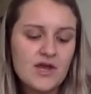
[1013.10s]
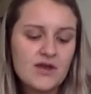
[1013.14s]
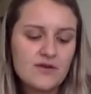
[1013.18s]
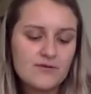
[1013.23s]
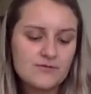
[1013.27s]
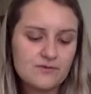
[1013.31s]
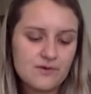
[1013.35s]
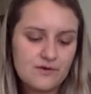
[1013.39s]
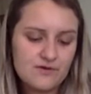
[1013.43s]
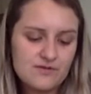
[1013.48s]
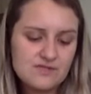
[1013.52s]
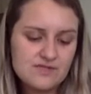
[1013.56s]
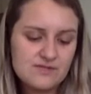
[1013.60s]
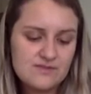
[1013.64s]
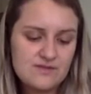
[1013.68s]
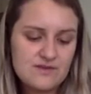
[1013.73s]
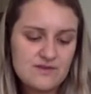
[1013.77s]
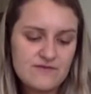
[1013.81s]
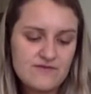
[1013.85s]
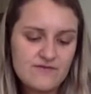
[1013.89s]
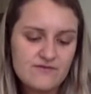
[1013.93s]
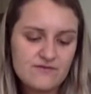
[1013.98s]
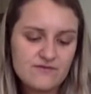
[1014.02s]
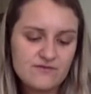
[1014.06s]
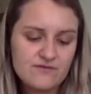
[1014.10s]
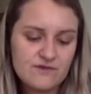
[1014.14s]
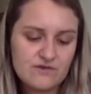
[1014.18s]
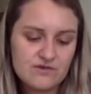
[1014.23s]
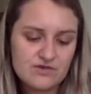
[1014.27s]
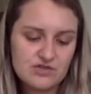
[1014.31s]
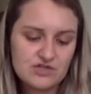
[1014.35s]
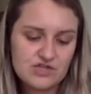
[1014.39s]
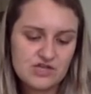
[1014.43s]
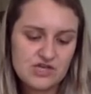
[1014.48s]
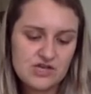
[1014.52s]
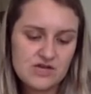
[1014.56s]
Roast beef,
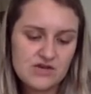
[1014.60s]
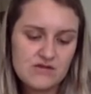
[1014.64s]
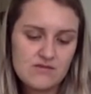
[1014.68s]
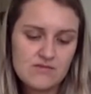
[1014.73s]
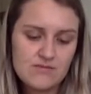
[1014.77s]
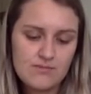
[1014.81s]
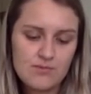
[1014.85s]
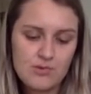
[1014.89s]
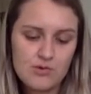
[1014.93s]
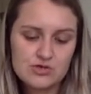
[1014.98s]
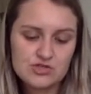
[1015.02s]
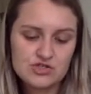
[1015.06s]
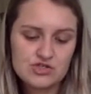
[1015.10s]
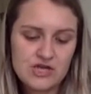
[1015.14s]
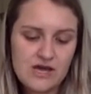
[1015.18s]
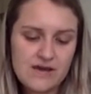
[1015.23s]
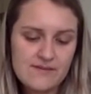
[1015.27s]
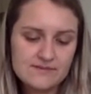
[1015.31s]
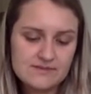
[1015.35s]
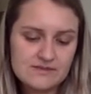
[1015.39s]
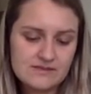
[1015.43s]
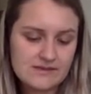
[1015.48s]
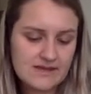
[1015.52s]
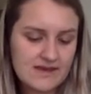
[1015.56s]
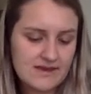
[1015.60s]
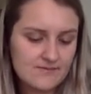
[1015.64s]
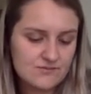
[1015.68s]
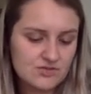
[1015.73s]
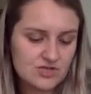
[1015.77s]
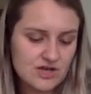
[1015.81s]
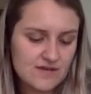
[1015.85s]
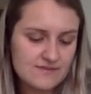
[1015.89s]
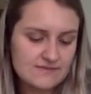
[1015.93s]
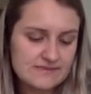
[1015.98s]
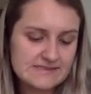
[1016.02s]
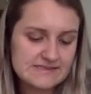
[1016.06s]
roast chicken, pork chops, lamb
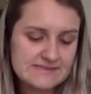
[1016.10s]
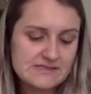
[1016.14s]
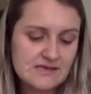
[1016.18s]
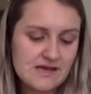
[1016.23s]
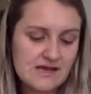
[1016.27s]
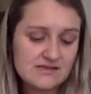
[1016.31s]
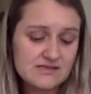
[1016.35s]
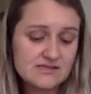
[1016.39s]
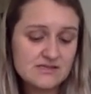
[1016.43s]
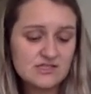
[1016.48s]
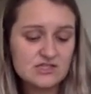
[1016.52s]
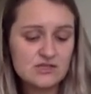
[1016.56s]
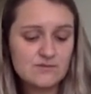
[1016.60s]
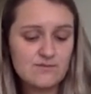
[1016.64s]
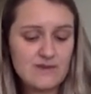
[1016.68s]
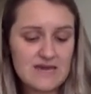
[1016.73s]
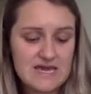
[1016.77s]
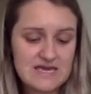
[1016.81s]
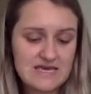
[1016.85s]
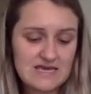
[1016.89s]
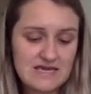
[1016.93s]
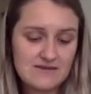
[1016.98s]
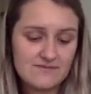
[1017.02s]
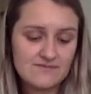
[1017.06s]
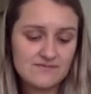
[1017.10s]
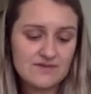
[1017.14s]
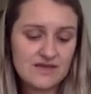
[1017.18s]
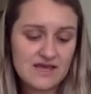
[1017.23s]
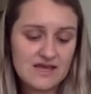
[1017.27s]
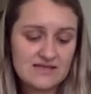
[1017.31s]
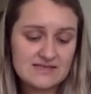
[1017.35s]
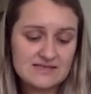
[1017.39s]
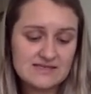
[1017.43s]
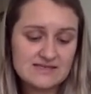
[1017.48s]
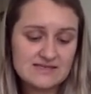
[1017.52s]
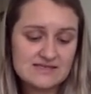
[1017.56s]
chops, sausage, bacon,
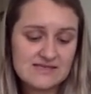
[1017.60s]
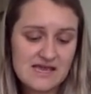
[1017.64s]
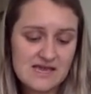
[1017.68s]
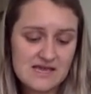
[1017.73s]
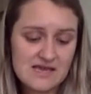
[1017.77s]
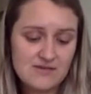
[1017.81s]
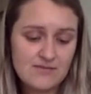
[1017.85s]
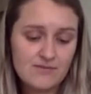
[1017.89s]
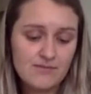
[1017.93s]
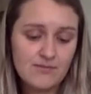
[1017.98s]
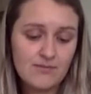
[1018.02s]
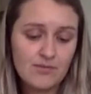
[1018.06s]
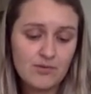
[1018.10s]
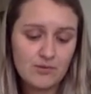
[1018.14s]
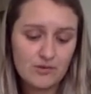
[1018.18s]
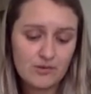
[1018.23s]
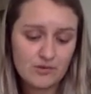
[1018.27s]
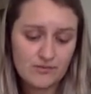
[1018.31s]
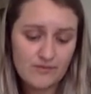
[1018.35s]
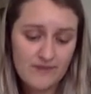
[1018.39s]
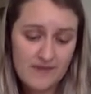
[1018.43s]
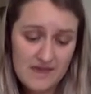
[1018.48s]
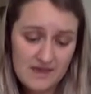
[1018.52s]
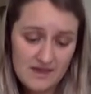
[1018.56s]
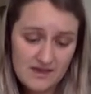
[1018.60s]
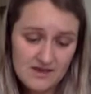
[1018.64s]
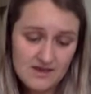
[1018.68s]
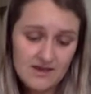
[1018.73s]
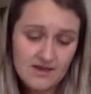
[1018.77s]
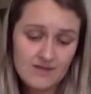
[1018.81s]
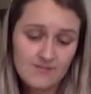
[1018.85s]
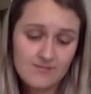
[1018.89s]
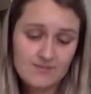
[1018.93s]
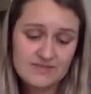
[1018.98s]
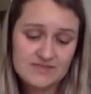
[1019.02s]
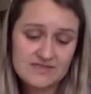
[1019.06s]
and steak, boiled
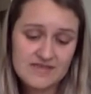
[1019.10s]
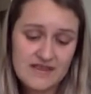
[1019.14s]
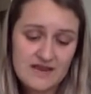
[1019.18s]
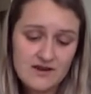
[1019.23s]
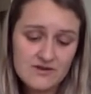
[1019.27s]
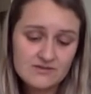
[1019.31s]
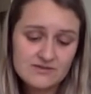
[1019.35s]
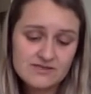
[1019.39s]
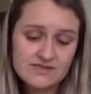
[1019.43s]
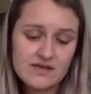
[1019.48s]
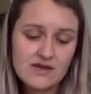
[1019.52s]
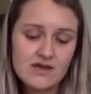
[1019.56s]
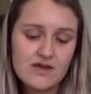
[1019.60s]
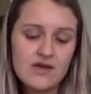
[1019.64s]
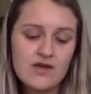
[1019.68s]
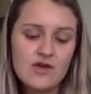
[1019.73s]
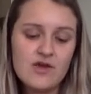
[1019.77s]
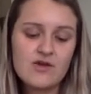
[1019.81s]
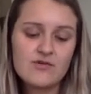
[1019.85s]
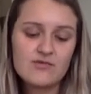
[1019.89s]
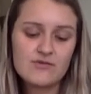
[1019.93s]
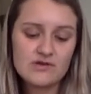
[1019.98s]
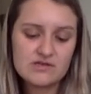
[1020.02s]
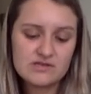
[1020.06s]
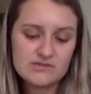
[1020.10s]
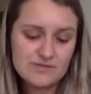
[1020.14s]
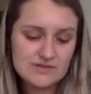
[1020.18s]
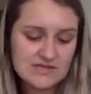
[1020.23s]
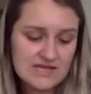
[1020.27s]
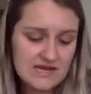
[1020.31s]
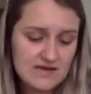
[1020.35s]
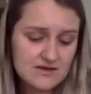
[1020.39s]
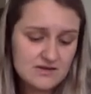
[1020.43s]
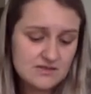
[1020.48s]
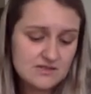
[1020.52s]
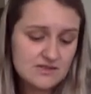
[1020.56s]
potatoes, roast
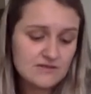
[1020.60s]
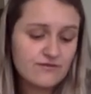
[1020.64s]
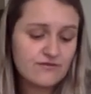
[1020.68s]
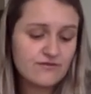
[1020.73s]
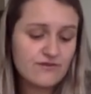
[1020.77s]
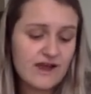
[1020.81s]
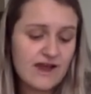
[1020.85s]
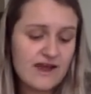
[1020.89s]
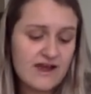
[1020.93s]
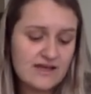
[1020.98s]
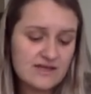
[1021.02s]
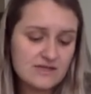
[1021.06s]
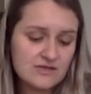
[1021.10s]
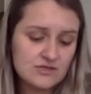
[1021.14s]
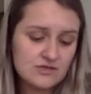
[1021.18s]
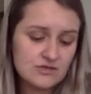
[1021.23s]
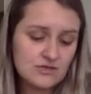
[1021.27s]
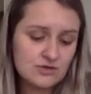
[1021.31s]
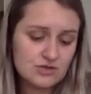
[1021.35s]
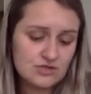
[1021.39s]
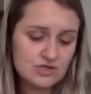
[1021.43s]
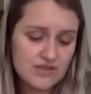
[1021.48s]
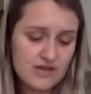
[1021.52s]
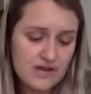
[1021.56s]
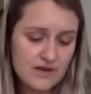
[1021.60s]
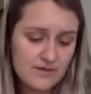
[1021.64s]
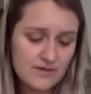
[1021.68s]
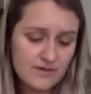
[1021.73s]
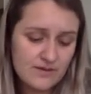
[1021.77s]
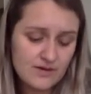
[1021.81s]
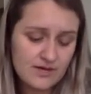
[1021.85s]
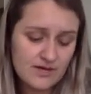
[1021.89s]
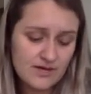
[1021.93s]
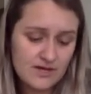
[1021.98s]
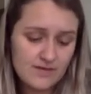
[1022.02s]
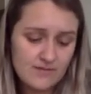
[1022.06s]
potatoes, fries, Yorkshire
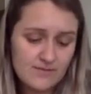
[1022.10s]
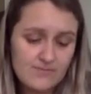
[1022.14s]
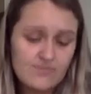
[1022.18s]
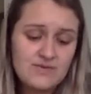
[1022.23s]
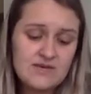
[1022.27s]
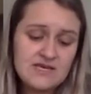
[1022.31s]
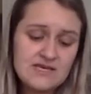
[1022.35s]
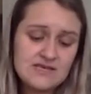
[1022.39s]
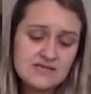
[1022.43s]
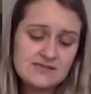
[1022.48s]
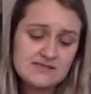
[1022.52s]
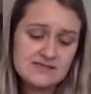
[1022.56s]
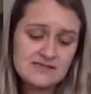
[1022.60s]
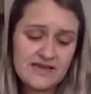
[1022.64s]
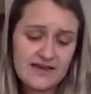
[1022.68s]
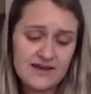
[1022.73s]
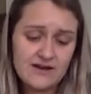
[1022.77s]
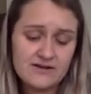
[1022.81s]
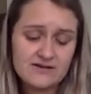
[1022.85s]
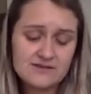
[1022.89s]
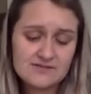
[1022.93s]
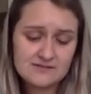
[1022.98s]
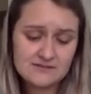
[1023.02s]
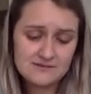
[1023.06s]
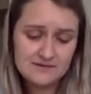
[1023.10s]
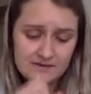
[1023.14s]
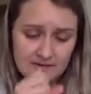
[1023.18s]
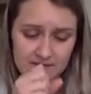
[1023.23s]
pudding, peas, carrots,